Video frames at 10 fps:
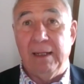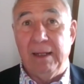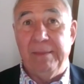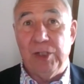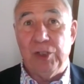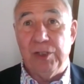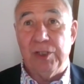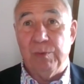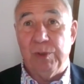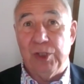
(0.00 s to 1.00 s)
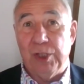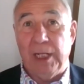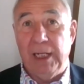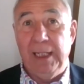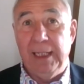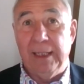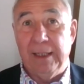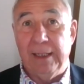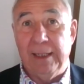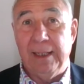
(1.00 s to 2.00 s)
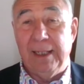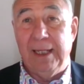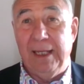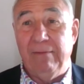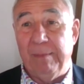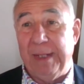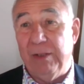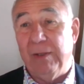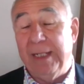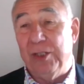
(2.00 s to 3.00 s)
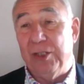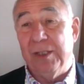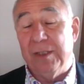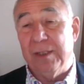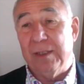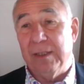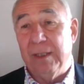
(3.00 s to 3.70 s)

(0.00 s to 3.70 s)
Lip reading: emissions which are cleaner than even petrol engines.